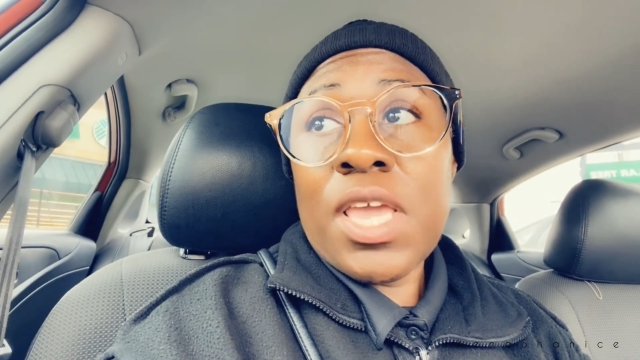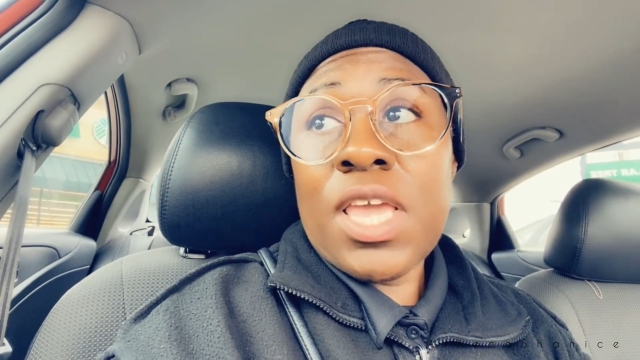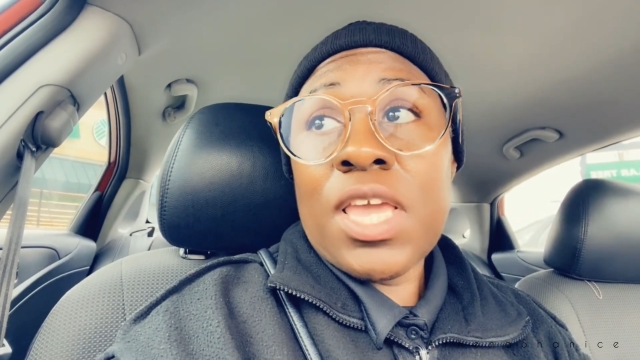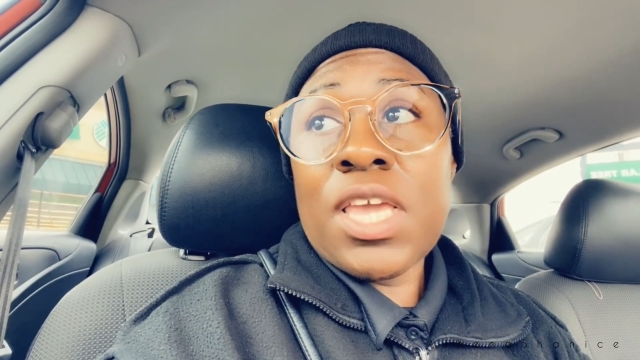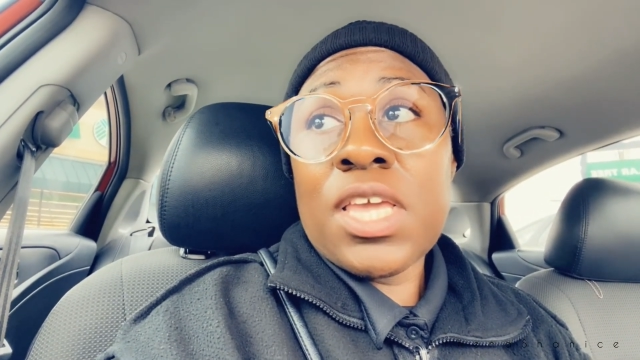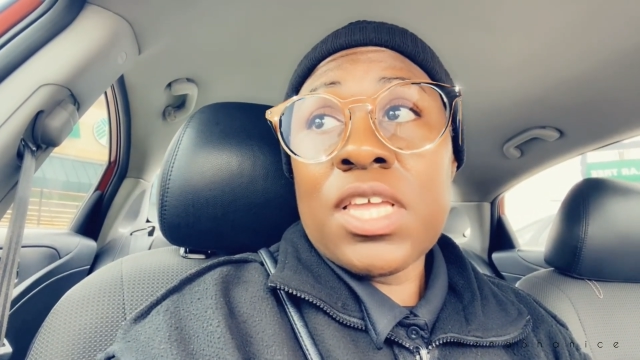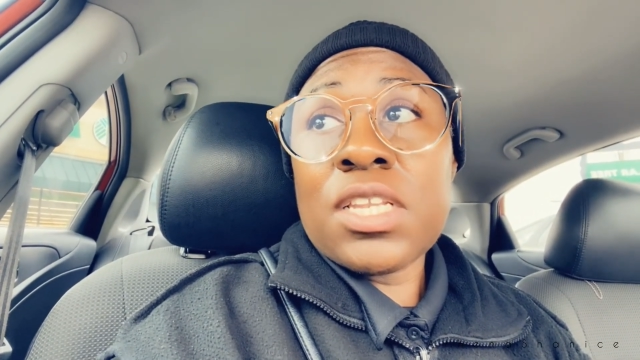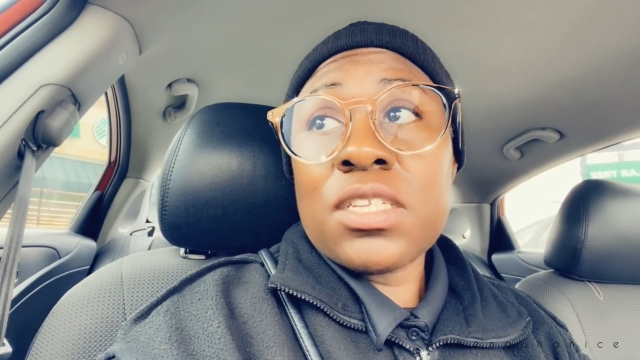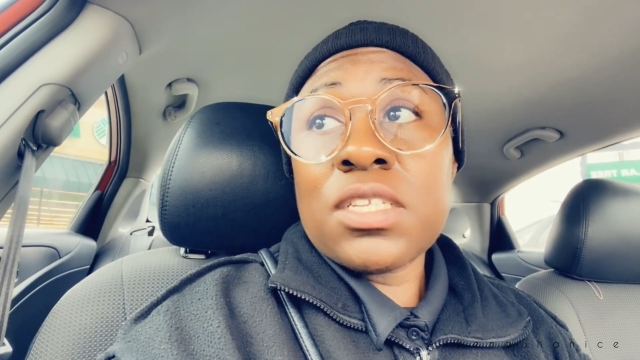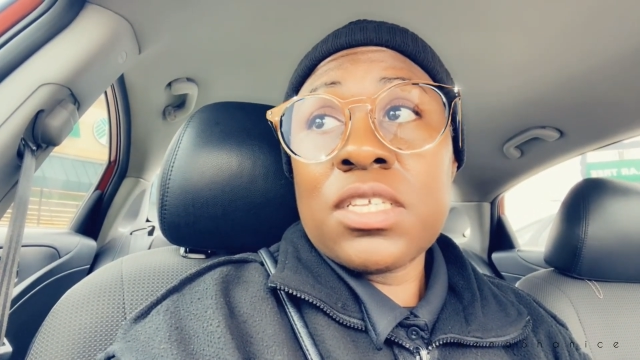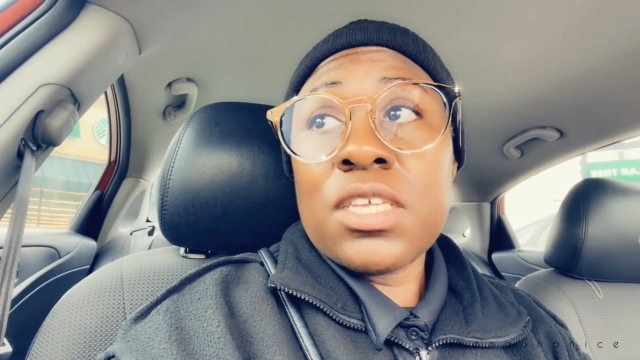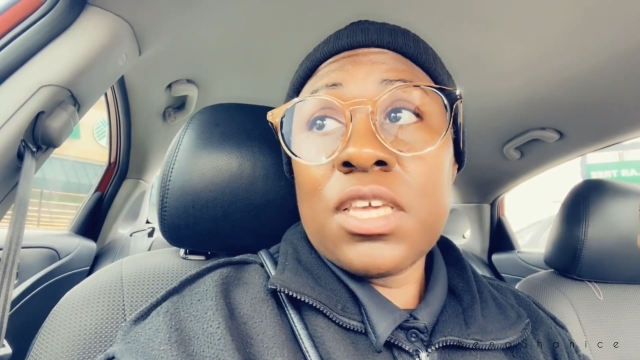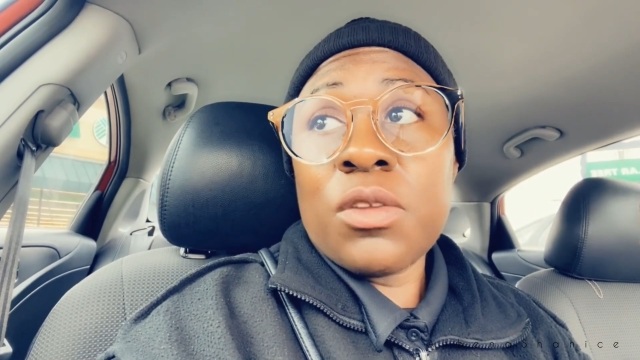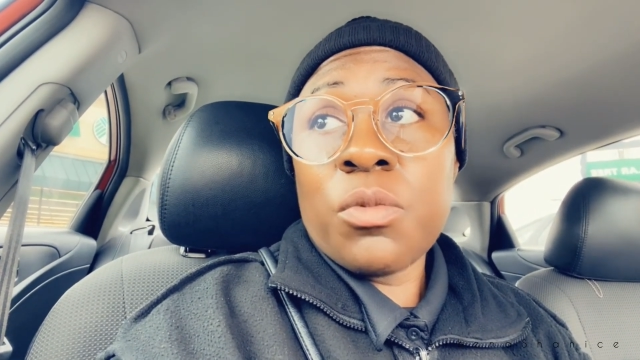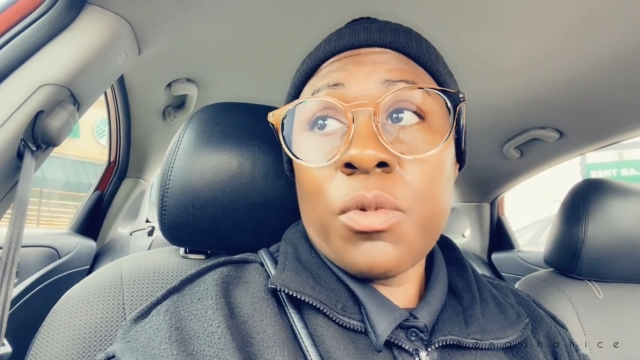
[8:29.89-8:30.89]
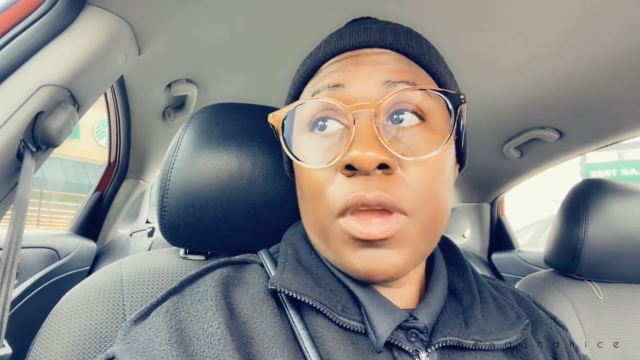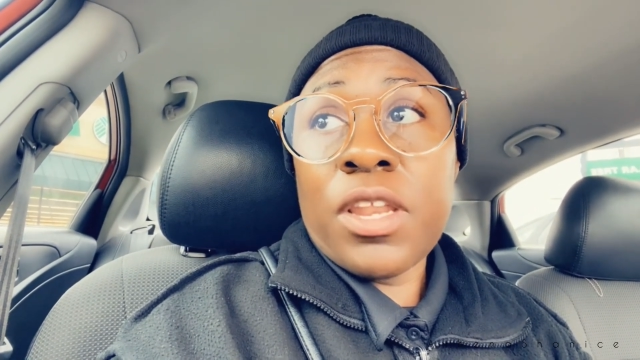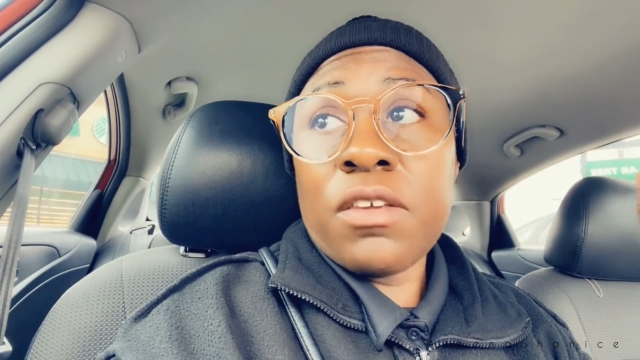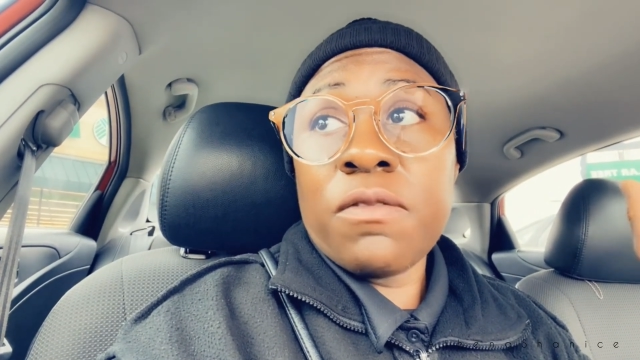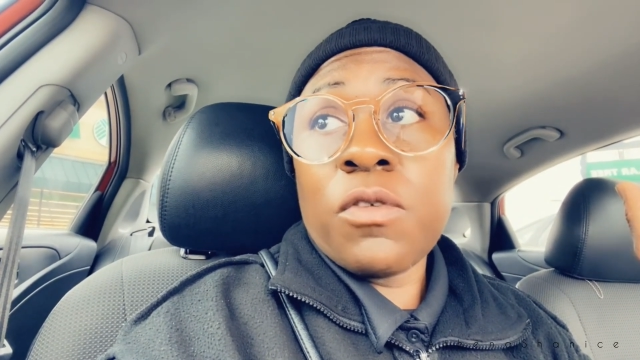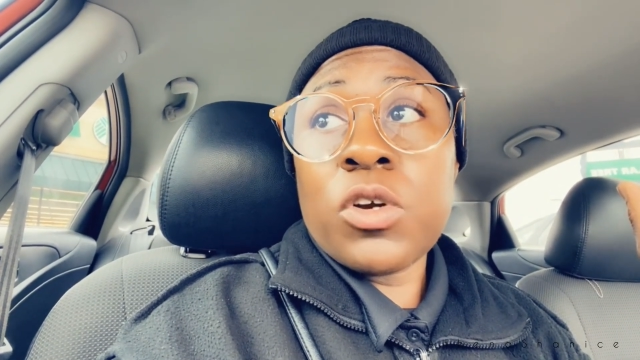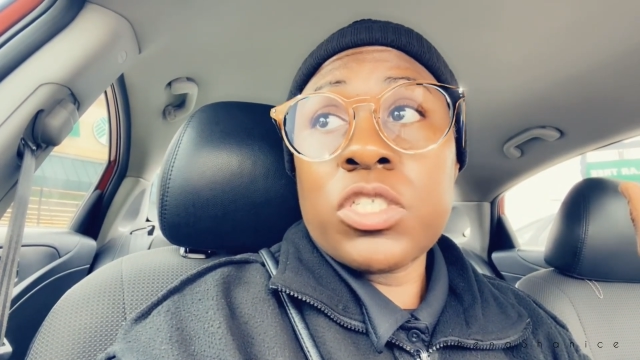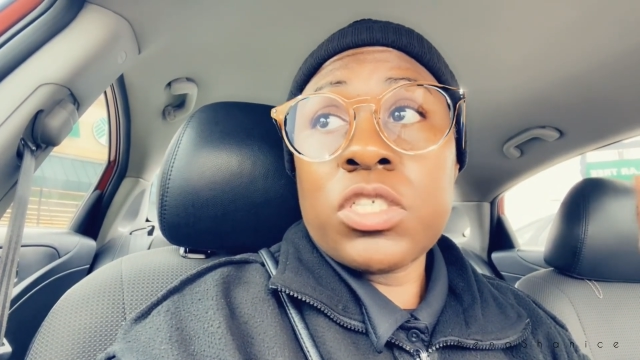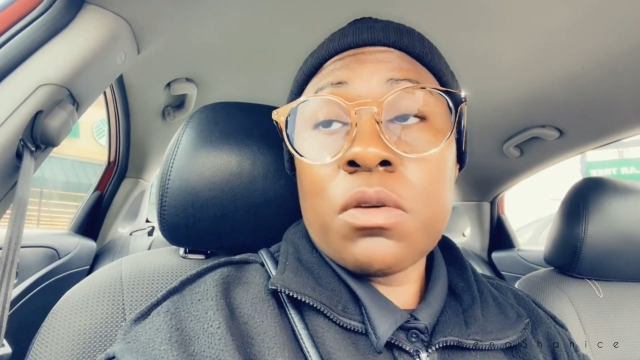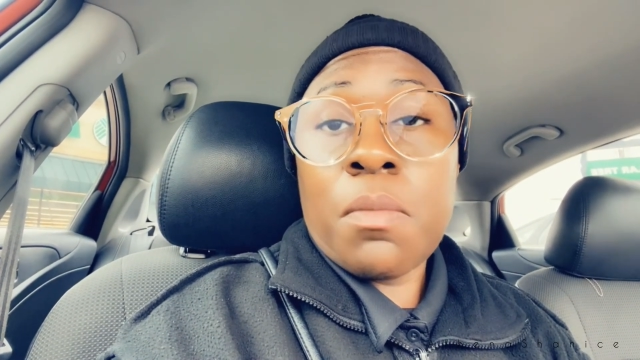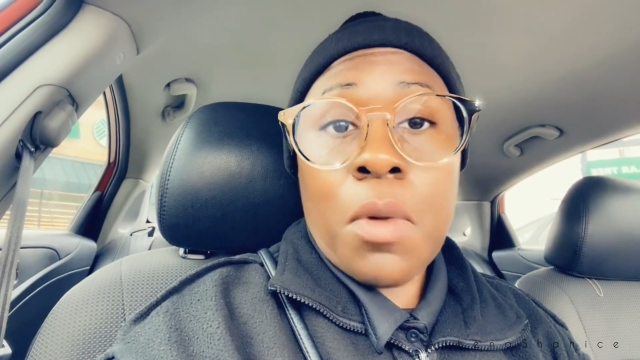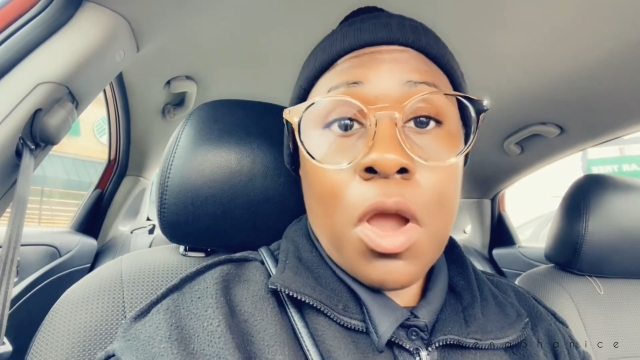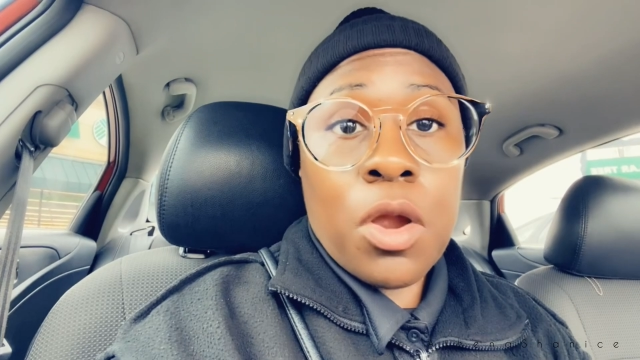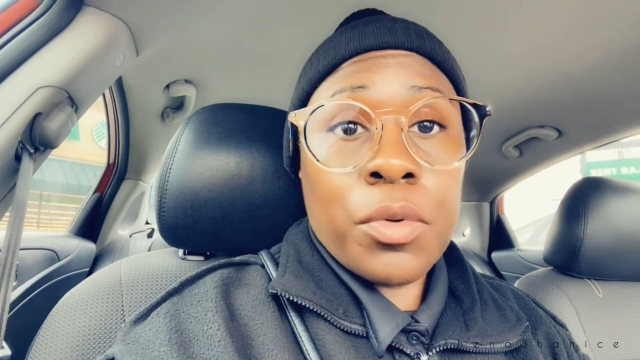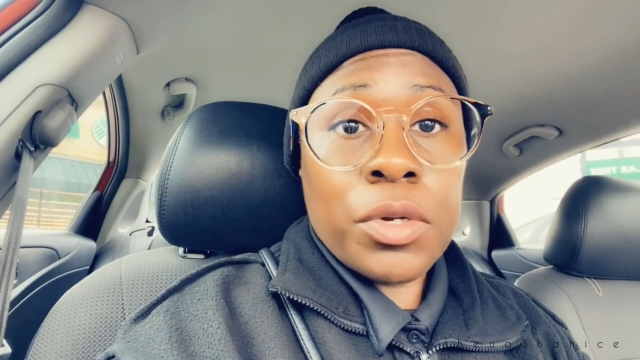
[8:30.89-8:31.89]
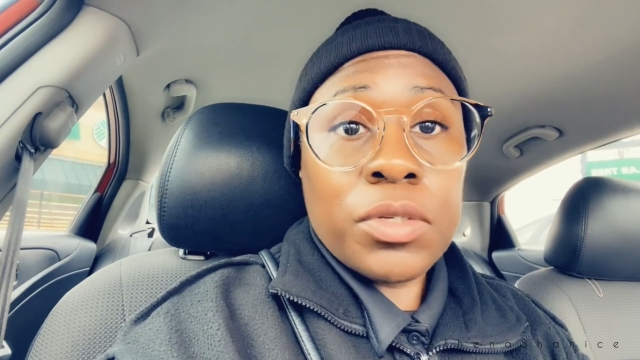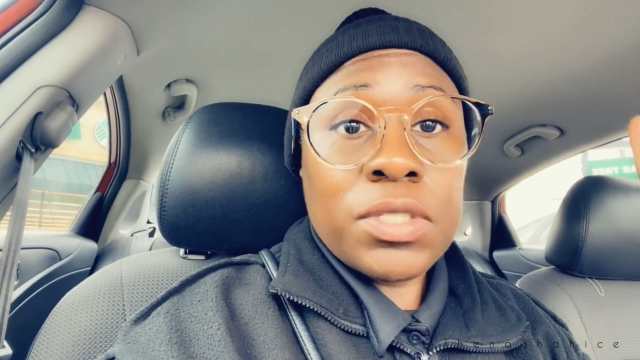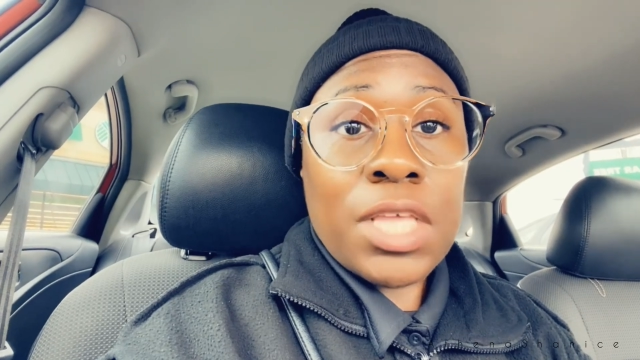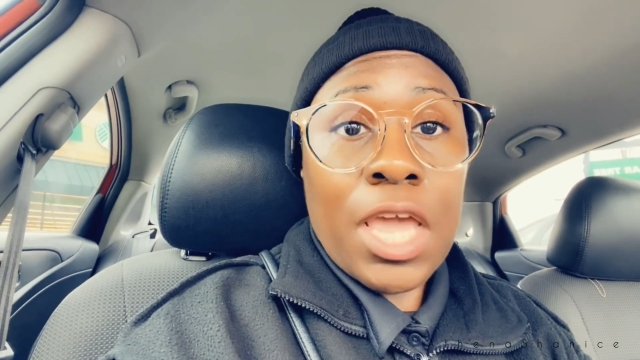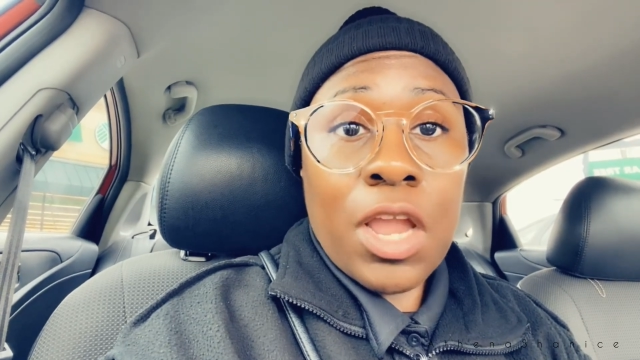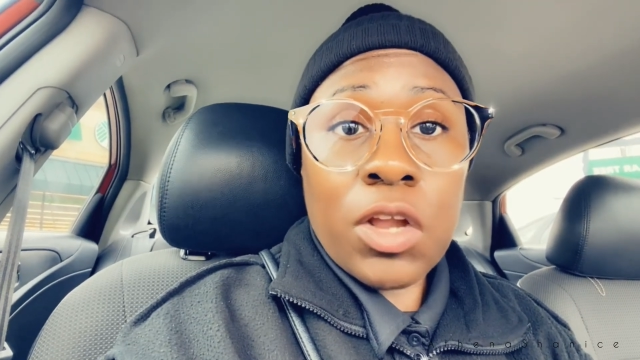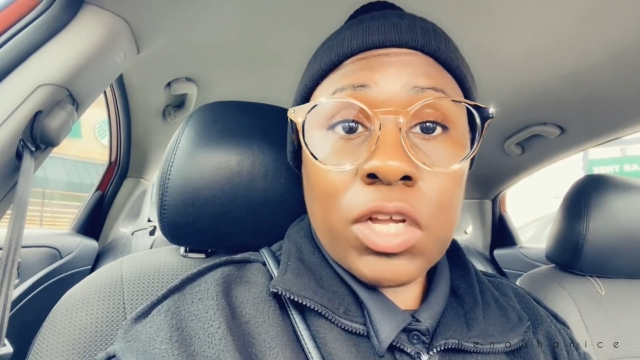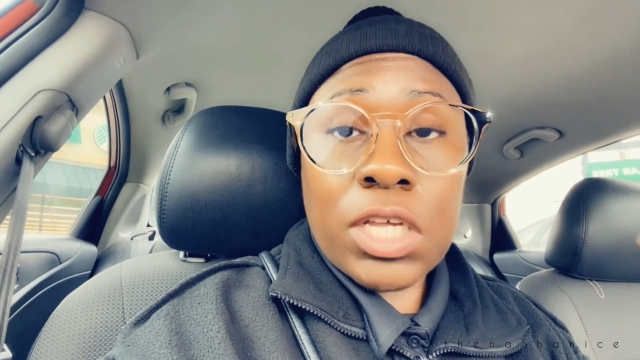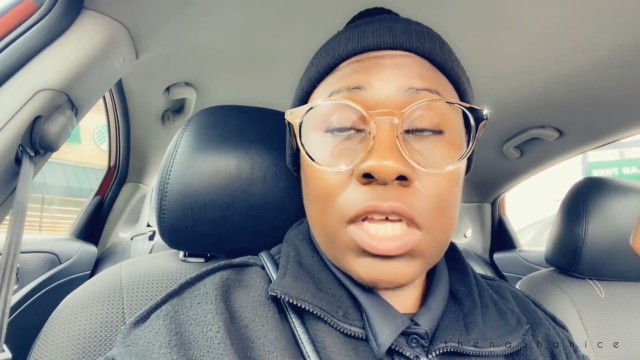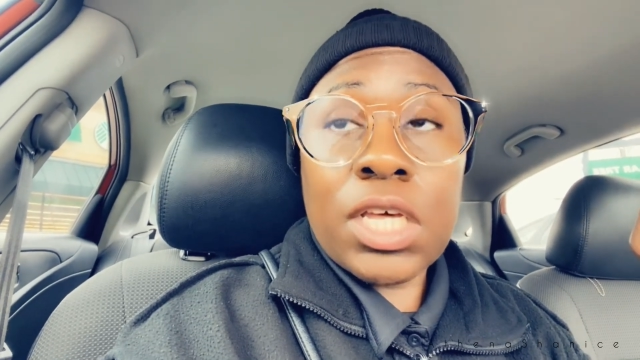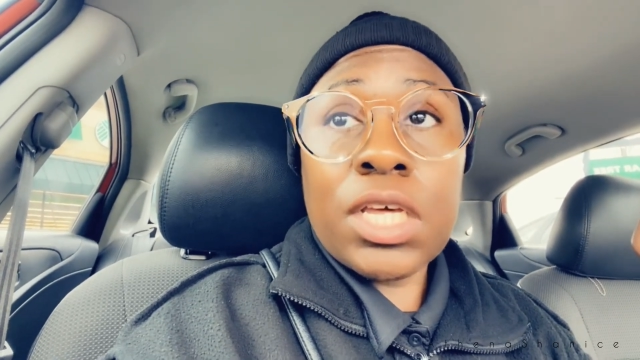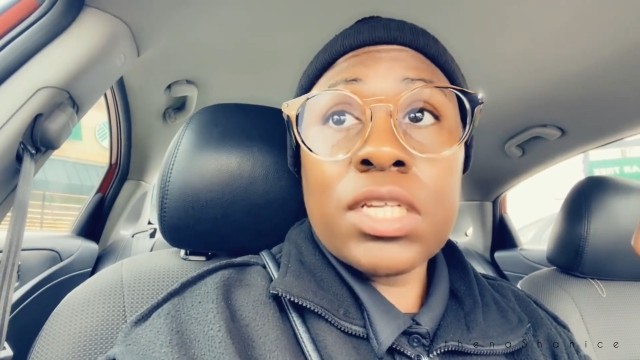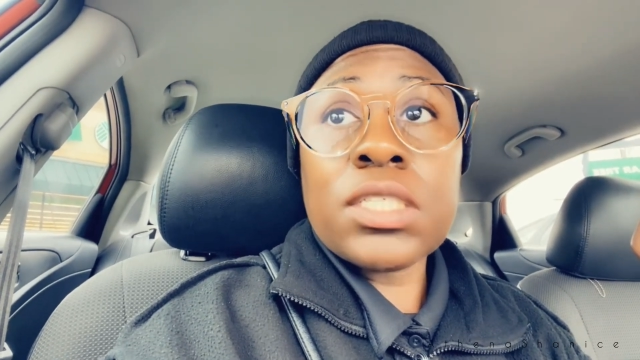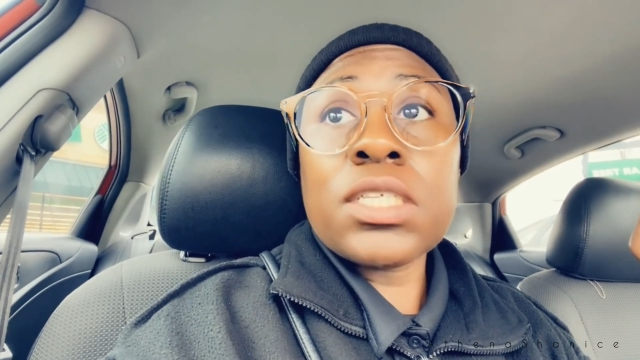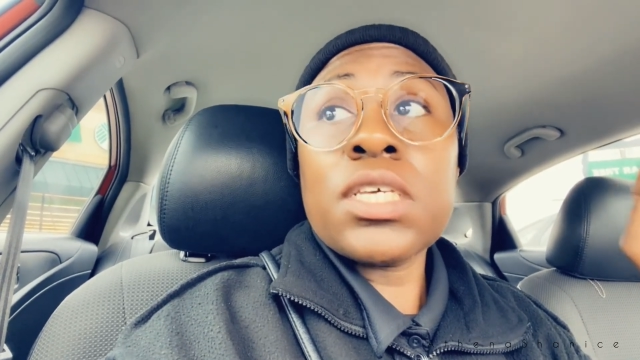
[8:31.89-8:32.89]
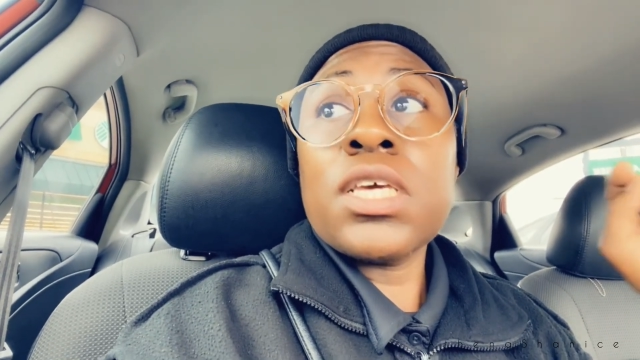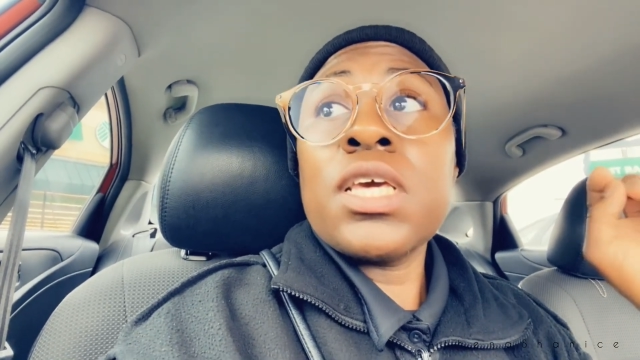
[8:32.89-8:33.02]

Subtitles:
and get ready for tomorrow's haircut,